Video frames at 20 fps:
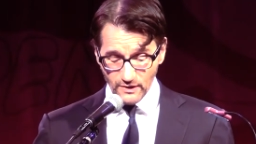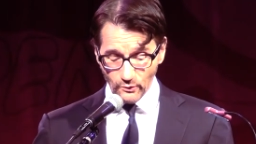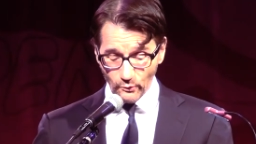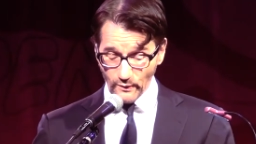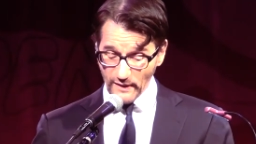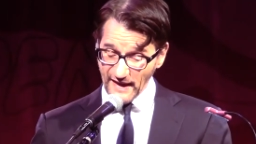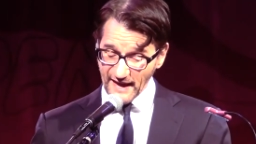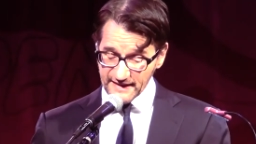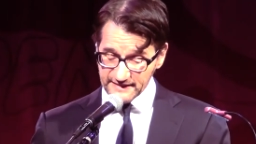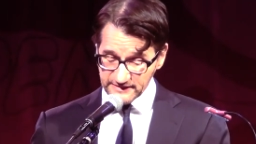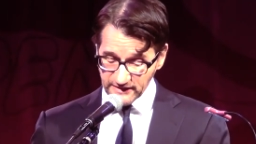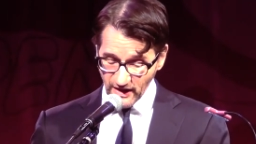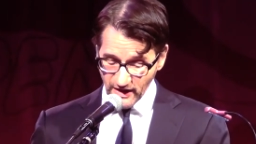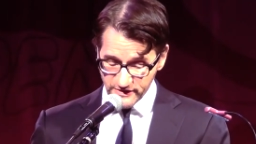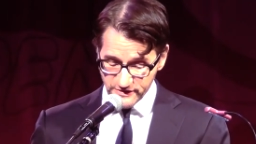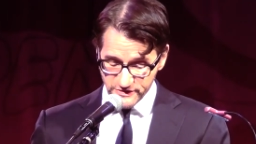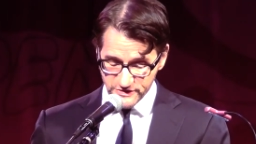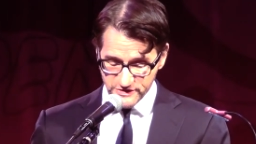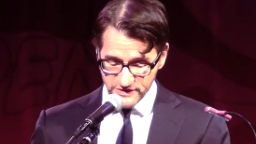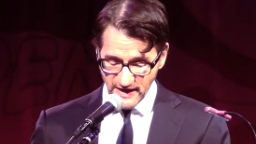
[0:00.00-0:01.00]
We had
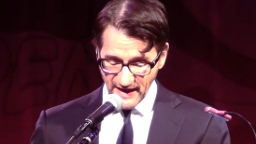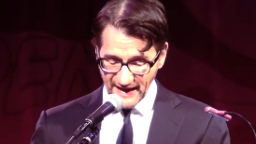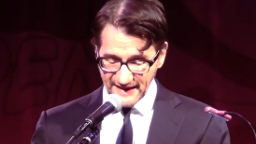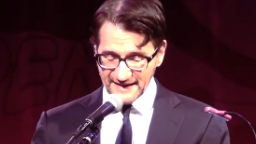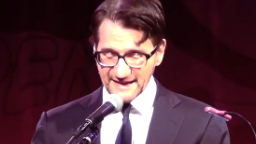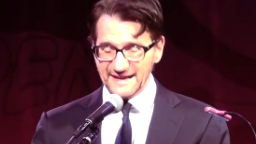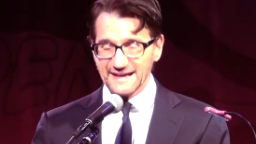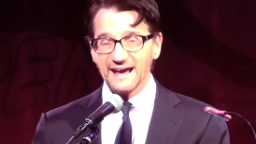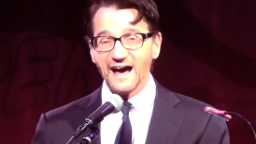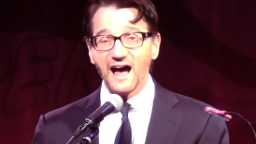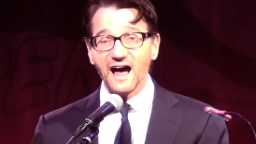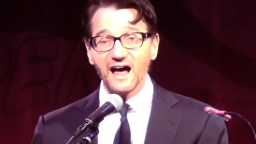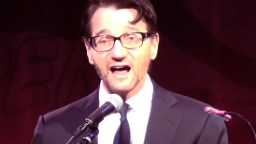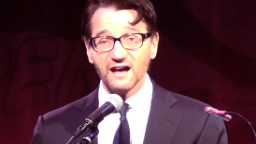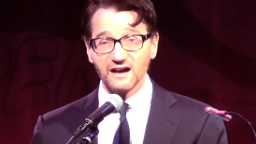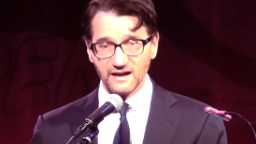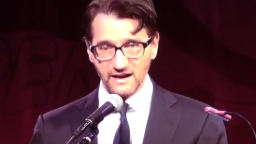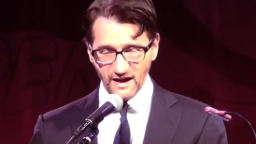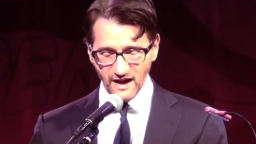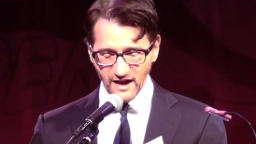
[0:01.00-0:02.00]
lunch, and he
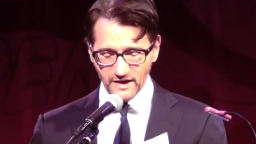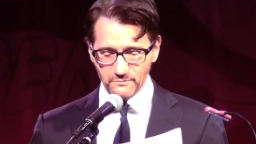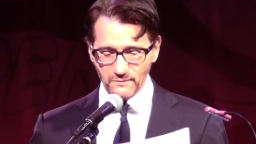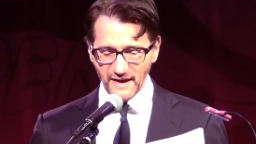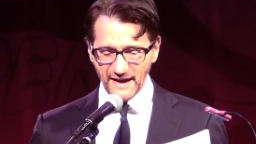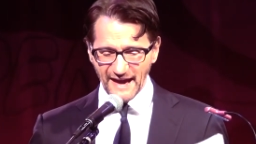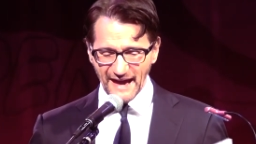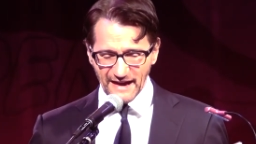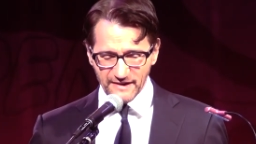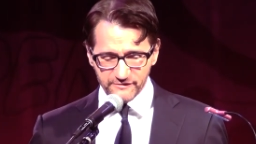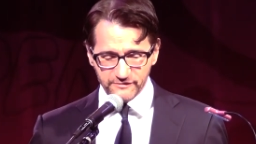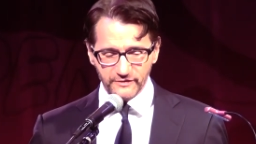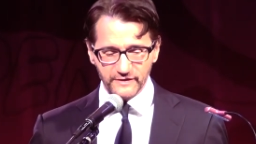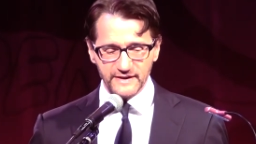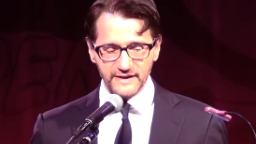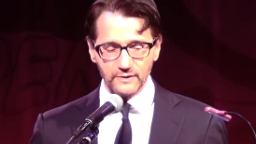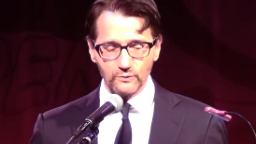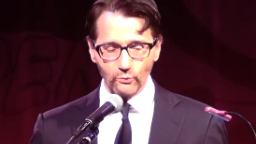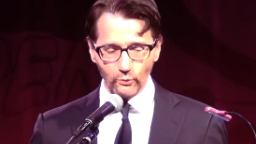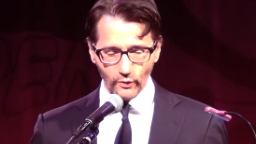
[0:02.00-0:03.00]
hung on my
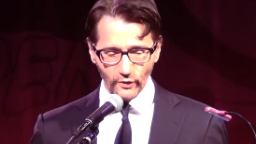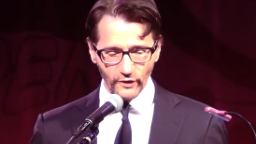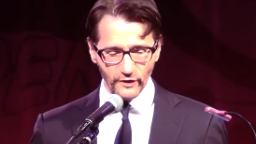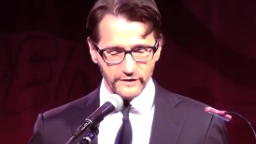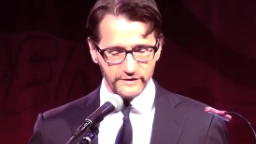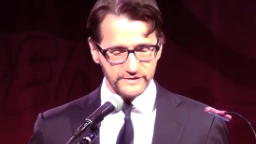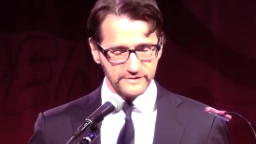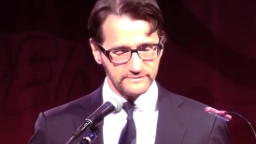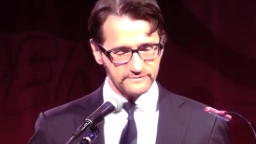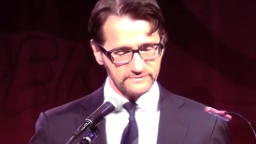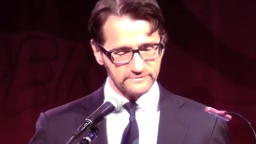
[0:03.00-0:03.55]
every word.